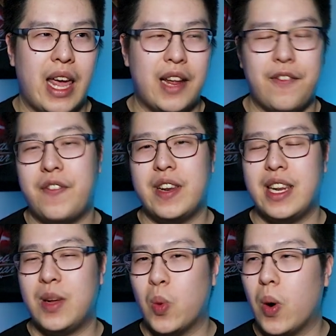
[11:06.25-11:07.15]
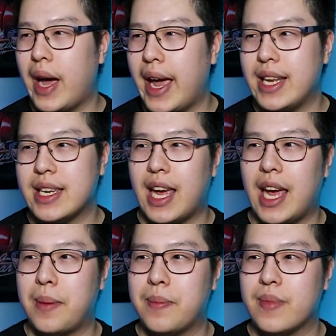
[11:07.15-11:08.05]
Infinity War,
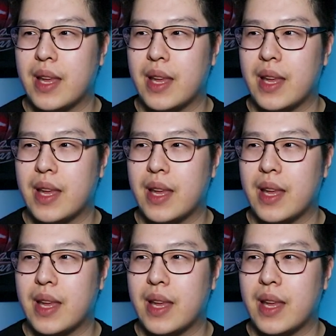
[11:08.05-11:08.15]
Endgame,